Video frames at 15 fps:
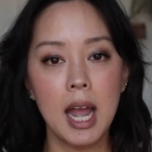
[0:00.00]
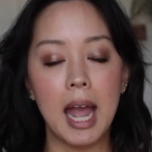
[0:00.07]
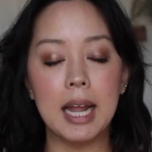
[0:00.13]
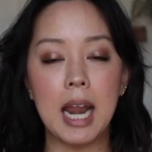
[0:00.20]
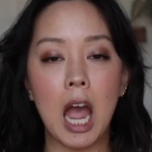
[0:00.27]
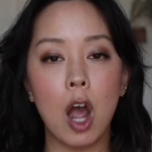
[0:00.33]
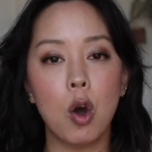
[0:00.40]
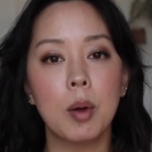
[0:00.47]

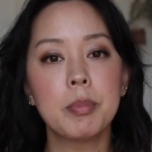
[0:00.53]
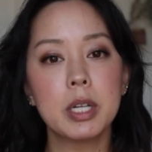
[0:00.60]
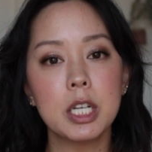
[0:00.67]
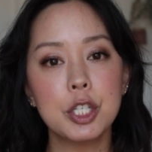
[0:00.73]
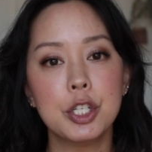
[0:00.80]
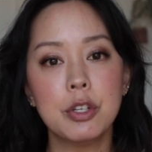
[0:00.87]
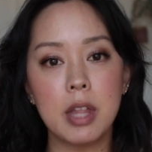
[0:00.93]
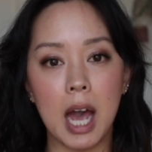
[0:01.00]
And how I'm
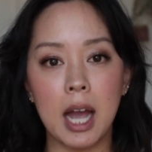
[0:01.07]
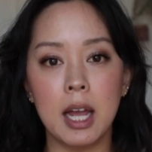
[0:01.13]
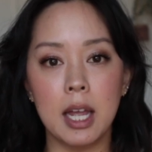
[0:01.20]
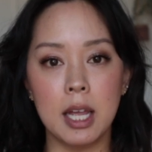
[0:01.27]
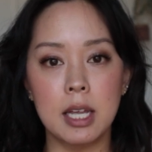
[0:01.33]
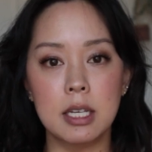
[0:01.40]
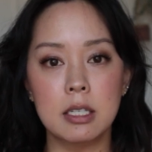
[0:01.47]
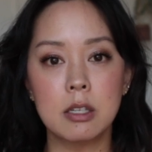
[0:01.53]
gonna do
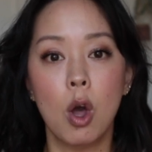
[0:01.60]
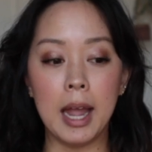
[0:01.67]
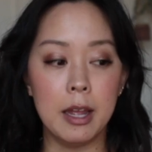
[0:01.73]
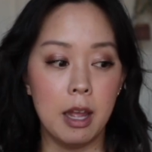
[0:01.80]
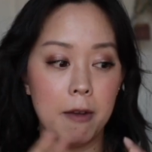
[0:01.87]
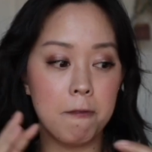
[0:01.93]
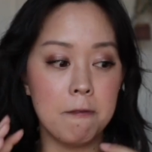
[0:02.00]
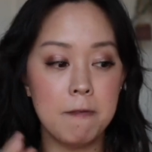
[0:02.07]
that is
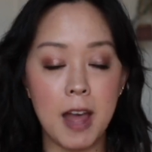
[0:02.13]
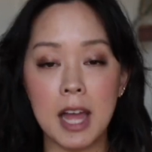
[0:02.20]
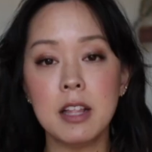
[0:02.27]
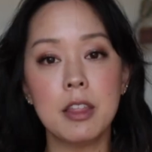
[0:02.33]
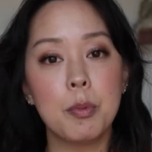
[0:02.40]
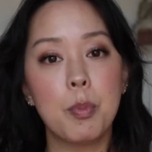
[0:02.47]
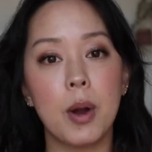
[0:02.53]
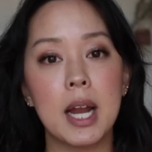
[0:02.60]
I
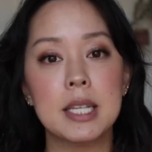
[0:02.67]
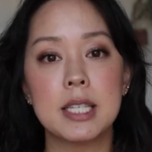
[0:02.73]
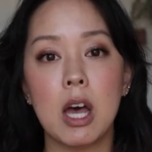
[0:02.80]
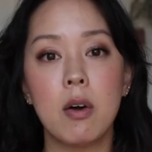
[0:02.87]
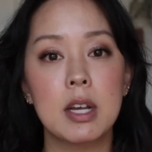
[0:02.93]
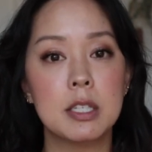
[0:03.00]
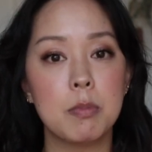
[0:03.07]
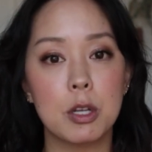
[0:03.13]
vet the brands
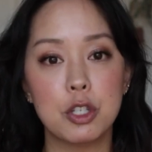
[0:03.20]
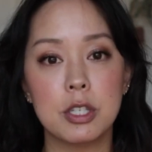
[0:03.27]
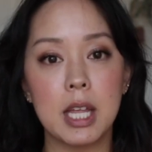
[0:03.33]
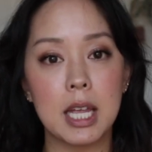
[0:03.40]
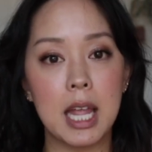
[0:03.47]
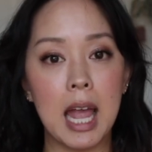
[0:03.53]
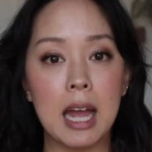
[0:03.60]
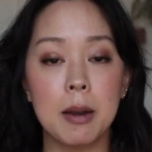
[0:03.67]
out as much as
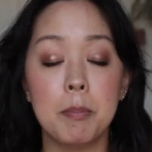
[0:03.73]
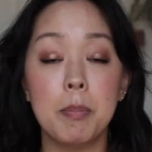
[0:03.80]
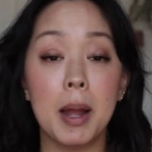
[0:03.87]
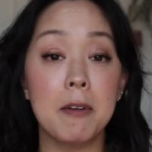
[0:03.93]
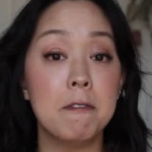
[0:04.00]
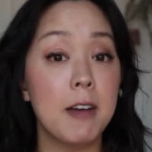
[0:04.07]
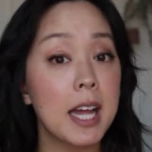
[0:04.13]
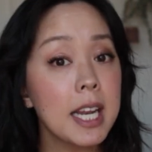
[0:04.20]
I can. And
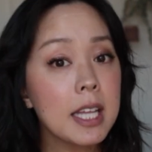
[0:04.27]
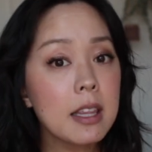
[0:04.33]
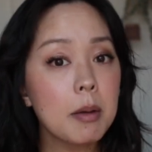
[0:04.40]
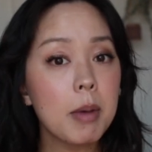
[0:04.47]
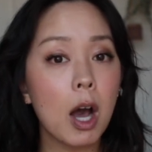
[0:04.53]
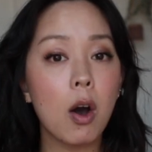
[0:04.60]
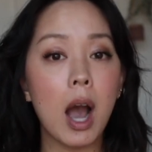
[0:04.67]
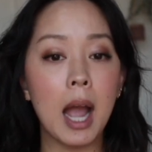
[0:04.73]
by vetting
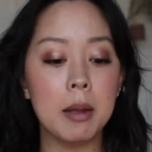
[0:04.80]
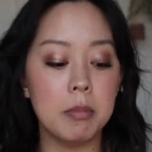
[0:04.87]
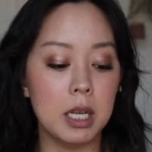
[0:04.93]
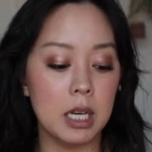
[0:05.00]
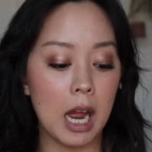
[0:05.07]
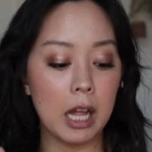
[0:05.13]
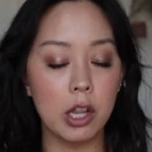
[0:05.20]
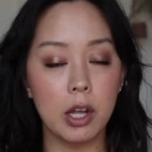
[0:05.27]
them out, I
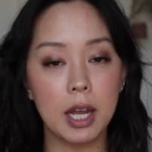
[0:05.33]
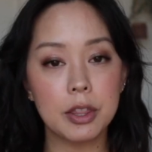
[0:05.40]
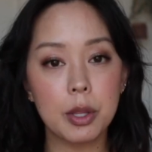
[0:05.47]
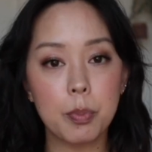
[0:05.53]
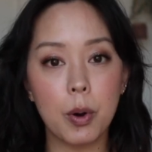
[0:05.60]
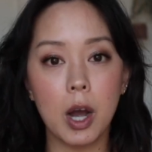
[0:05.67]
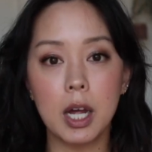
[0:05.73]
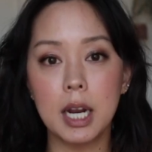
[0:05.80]
mean I look at
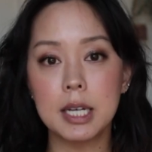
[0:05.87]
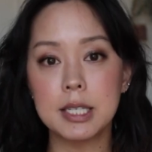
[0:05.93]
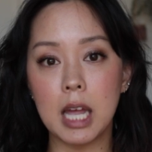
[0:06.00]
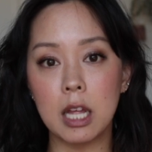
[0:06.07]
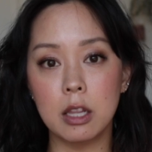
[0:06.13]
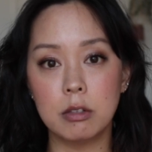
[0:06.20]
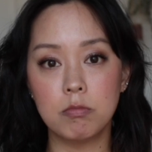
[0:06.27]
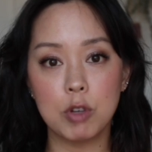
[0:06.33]
the products,
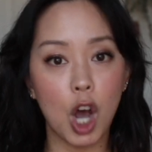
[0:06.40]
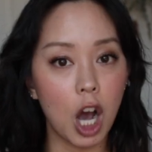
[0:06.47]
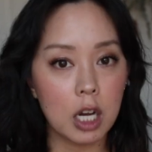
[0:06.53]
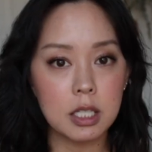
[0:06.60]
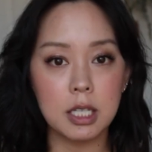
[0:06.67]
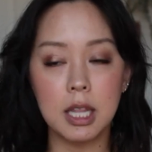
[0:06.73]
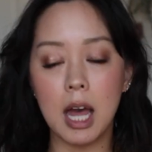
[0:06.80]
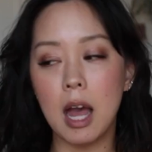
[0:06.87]
I
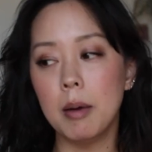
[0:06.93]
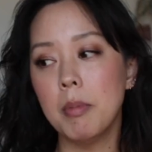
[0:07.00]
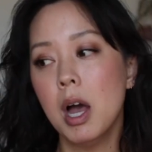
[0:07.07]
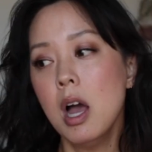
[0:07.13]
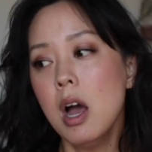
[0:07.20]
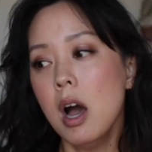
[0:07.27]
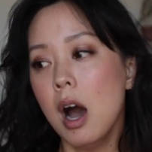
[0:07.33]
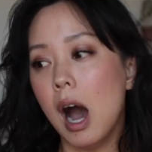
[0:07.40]
talk to them,
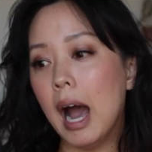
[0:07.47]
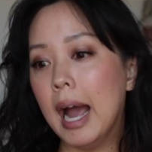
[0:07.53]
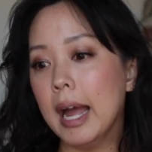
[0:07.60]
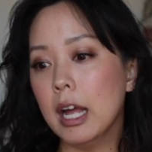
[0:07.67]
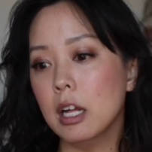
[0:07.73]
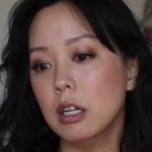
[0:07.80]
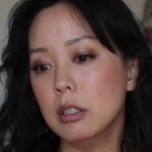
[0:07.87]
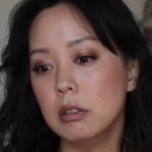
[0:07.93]

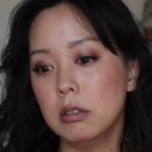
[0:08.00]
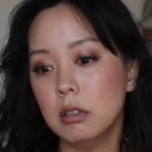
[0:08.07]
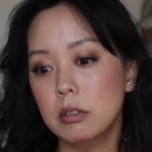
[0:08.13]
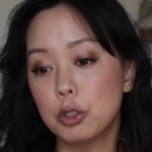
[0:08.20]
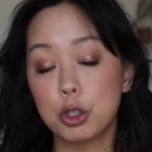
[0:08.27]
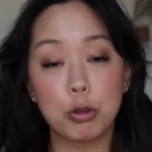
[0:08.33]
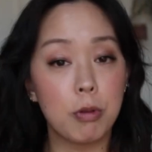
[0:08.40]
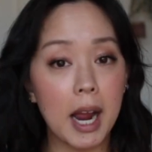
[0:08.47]
I
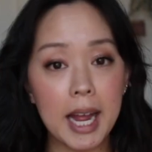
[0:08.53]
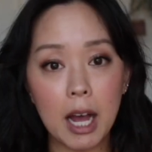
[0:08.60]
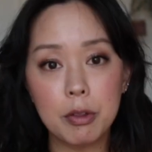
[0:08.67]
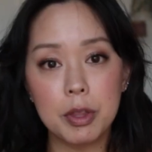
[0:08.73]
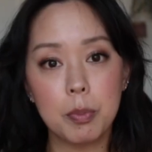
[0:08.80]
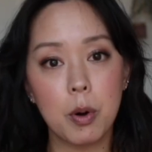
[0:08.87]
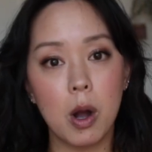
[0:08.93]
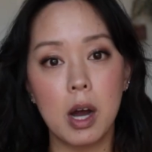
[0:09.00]
try
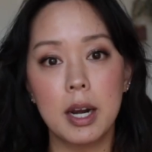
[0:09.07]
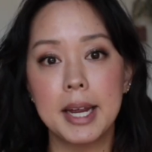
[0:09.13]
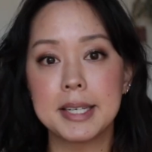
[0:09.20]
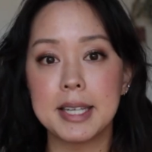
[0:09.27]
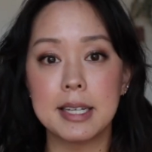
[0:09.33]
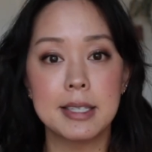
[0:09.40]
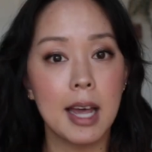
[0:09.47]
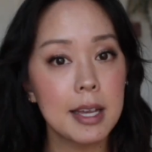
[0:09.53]
out the
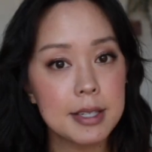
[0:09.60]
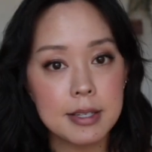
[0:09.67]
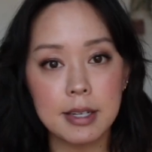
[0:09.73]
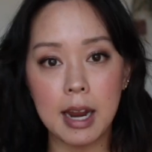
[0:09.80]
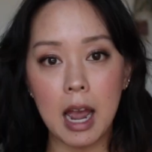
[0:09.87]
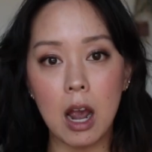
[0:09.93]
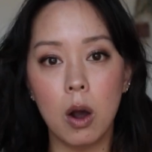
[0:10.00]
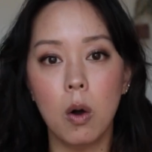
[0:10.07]
products, I test
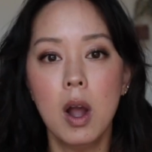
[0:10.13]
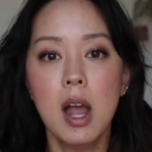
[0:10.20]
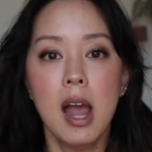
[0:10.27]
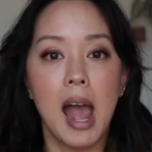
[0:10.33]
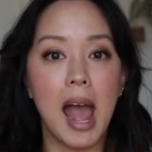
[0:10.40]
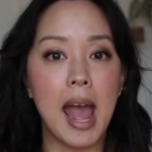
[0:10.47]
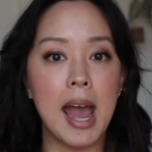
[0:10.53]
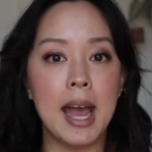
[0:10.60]
it out,
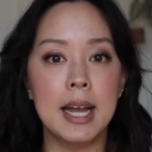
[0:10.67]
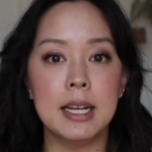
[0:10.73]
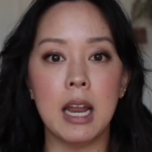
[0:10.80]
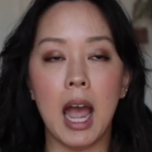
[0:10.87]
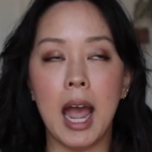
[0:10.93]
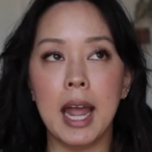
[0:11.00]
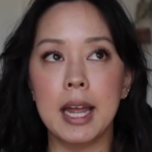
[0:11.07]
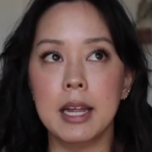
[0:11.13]

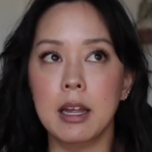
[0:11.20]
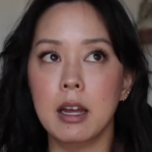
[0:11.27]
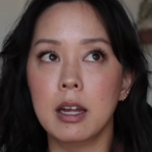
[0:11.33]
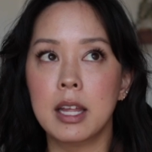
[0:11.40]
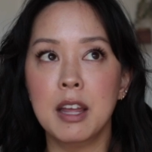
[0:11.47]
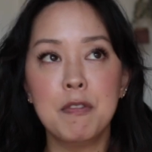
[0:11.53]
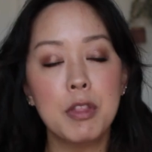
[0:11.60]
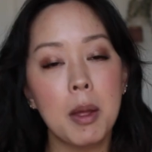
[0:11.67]
and
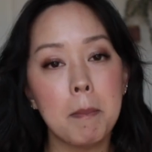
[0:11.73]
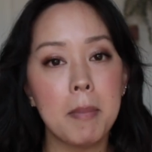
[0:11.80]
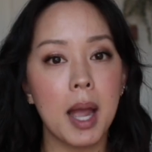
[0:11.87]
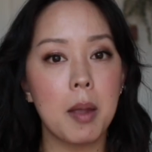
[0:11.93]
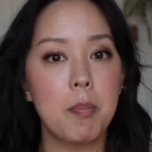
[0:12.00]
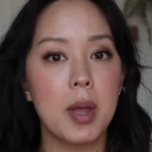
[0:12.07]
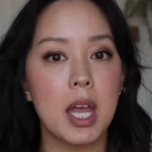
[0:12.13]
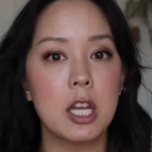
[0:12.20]
I give them
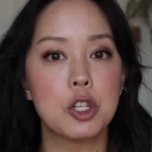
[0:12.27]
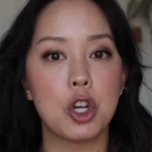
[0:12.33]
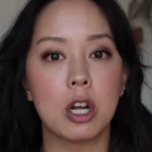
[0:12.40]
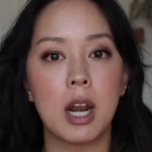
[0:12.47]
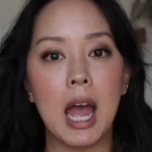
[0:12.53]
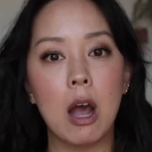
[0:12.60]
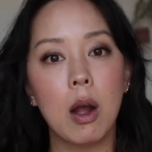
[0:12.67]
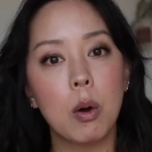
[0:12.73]
my pitch
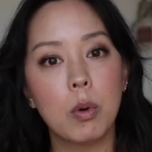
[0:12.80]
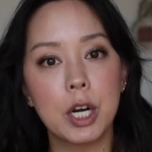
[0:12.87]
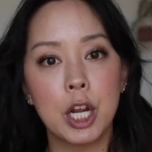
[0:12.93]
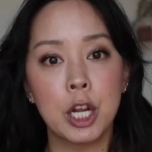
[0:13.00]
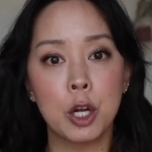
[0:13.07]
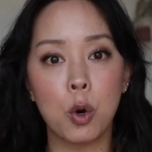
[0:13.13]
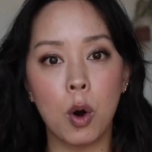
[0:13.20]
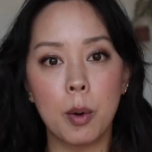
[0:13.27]
on how I wanna
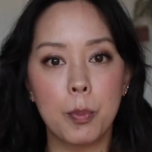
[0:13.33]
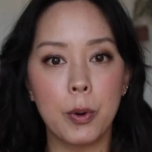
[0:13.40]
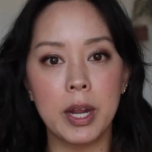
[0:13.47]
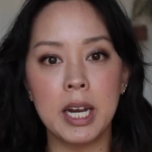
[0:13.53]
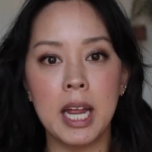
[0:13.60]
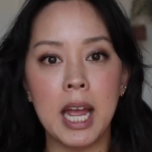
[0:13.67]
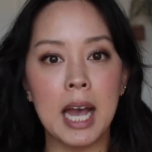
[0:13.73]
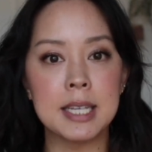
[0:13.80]

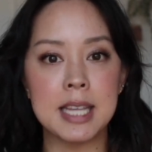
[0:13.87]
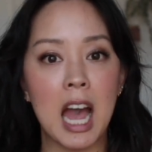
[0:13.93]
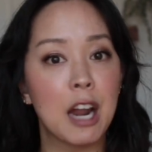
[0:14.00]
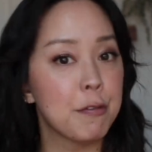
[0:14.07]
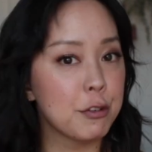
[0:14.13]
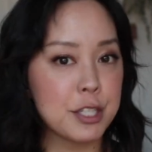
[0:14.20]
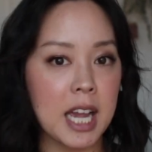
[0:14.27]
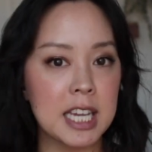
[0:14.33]
incorporate it as
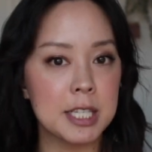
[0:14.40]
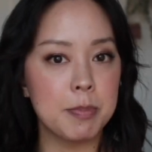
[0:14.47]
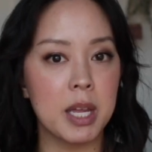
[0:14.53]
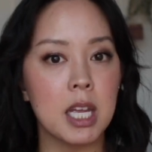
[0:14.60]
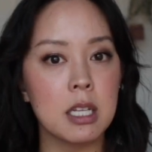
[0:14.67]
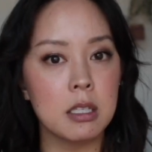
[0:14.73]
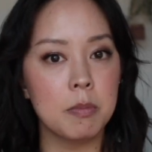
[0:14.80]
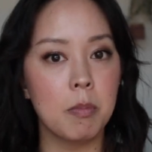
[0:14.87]

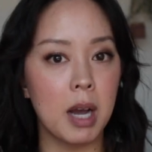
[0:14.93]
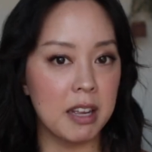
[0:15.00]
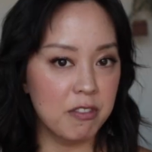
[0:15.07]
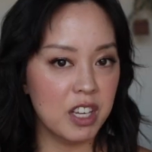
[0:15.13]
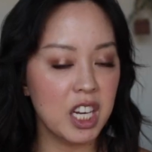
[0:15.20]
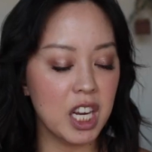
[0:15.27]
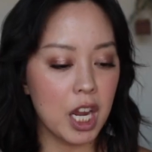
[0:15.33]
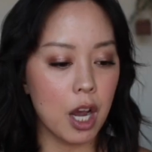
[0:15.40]
advertisement in my
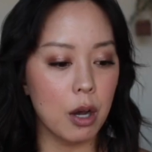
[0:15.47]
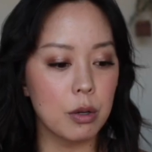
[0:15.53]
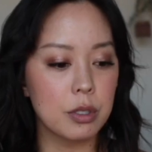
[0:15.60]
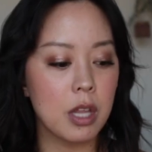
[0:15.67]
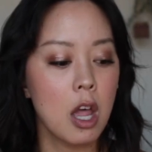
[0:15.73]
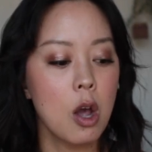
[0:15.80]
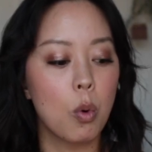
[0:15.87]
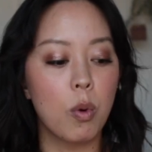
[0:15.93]

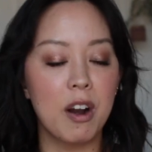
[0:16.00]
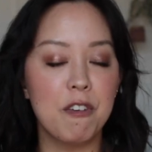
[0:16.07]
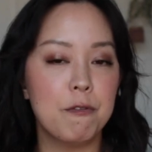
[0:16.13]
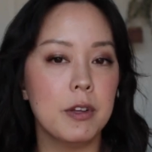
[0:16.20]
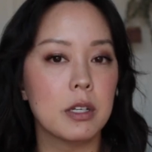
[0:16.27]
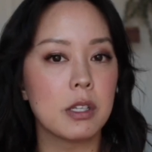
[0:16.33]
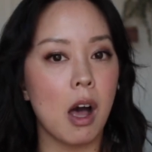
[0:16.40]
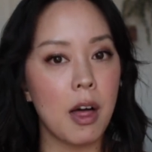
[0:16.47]
videos, where it
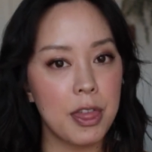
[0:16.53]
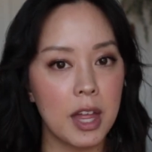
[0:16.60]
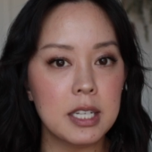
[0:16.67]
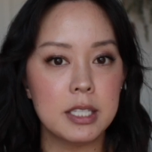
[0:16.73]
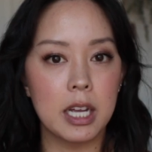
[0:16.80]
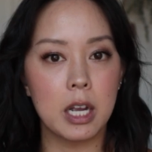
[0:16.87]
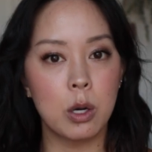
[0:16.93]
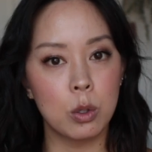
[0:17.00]
feels
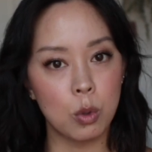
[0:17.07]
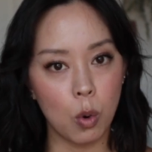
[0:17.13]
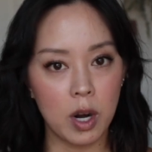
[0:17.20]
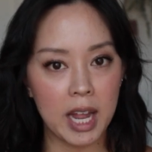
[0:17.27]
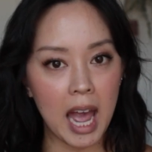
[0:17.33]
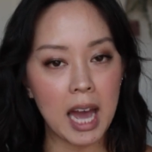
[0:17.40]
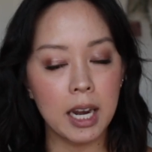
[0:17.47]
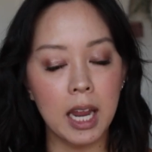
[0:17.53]
authentic and
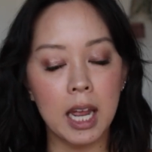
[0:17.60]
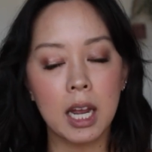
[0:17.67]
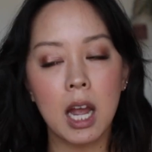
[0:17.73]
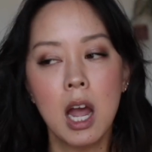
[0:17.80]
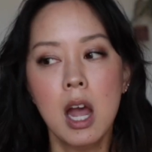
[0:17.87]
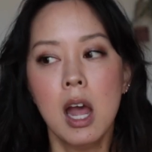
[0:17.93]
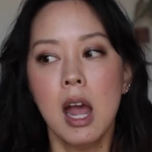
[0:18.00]
organic